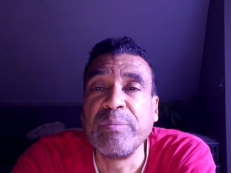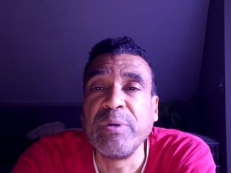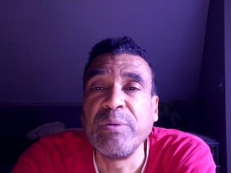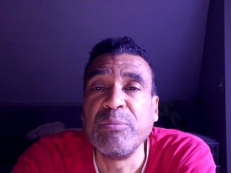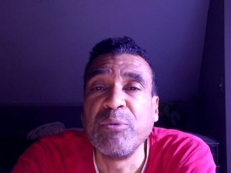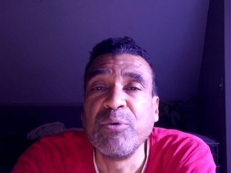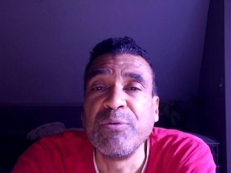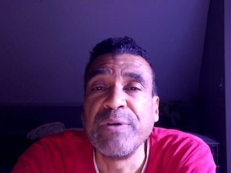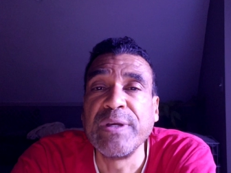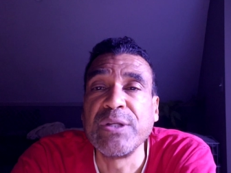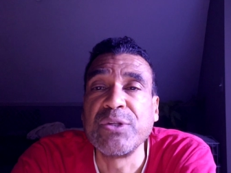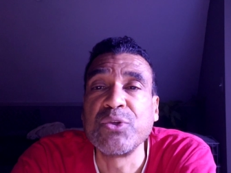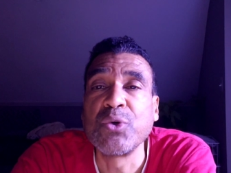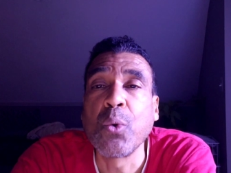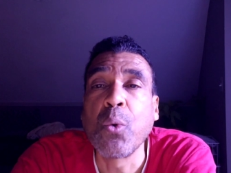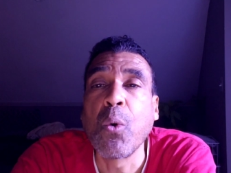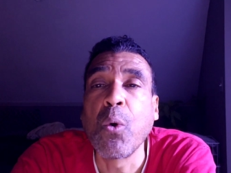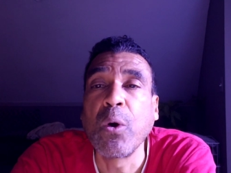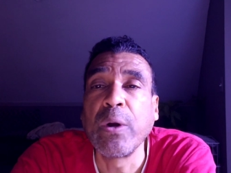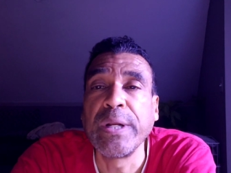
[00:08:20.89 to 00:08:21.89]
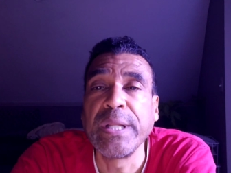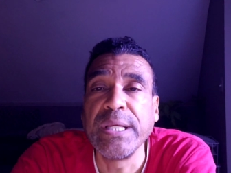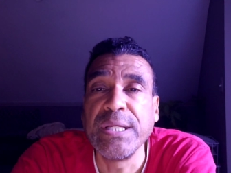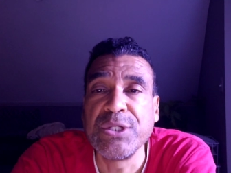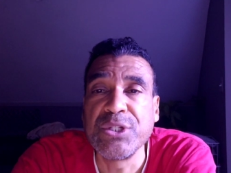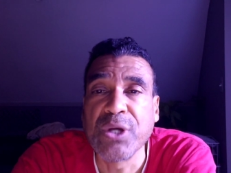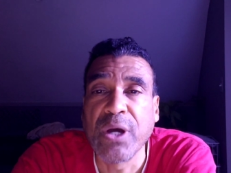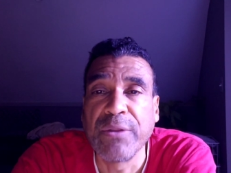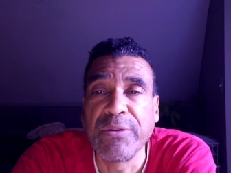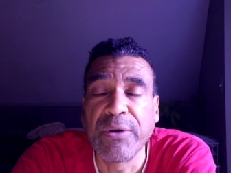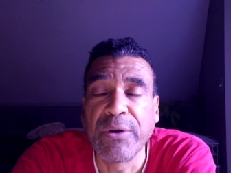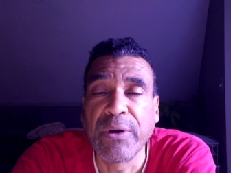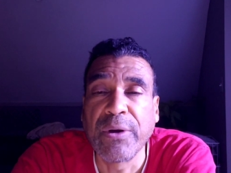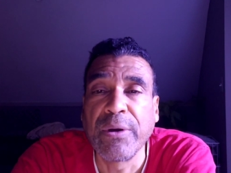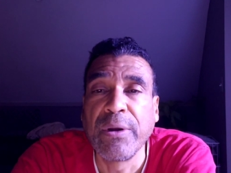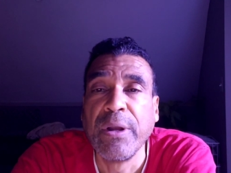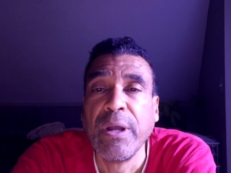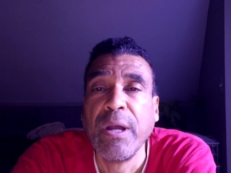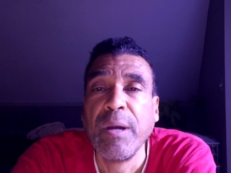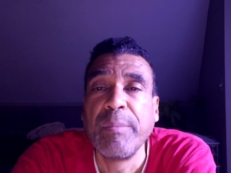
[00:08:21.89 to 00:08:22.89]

be moving toward each other,